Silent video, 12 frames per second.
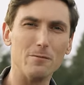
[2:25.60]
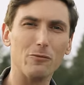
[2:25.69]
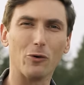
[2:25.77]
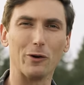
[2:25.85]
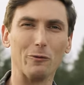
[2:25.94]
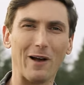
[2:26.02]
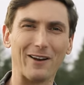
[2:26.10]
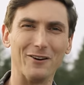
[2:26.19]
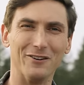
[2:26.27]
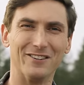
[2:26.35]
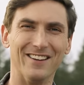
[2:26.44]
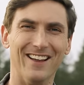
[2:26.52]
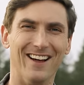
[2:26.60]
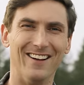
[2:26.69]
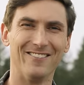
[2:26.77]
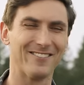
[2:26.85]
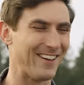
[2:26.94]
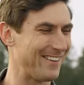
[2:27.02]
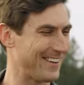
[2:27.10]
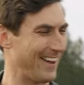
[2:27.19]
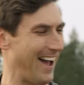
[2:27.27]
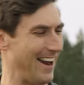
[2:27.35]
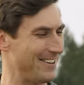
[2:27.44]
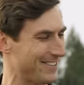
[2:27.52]
before you wreck yourself.
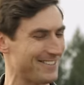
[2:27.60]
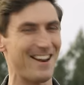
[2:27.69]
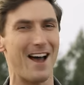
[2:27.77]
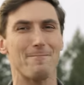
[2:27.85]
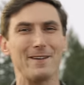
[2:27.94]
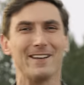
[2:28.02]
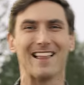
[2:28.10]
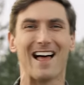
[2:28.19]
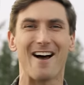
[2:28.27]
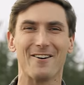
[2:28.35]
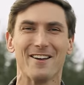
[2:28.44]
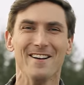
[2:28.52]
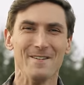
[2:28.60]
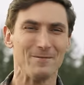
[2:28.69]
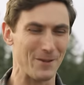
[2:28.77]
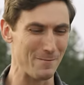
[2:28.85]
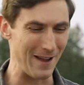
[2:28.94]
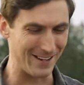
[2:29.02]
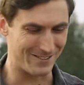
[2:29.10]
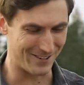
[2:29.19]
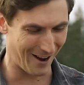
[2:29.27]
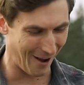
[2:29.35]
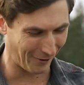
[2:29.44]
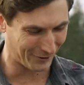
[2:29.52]
God, I should not be allowed to make
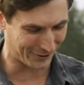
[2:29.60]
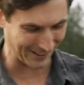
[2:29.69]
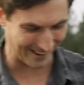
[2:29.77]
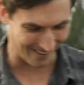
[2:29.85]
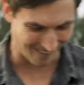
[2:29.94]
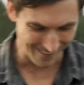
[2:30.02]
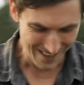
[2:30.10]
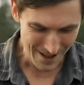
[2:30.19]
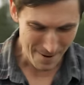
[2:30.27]
jokes at all.